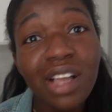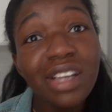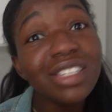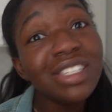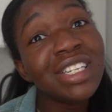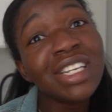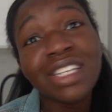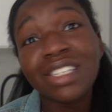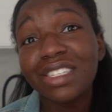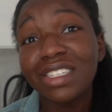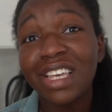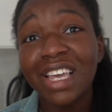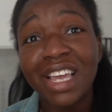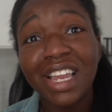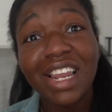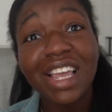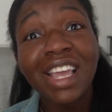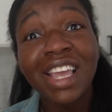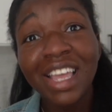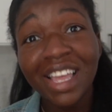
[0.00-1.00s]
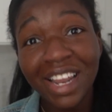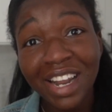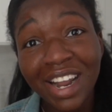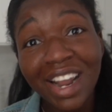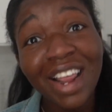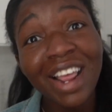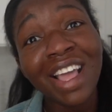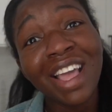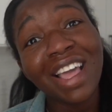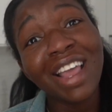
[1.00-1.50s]
She's gonna
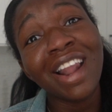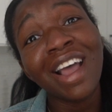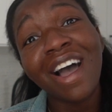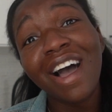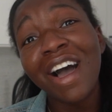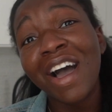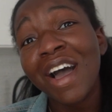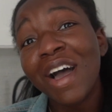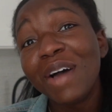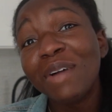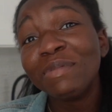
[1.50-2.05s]
eat it up.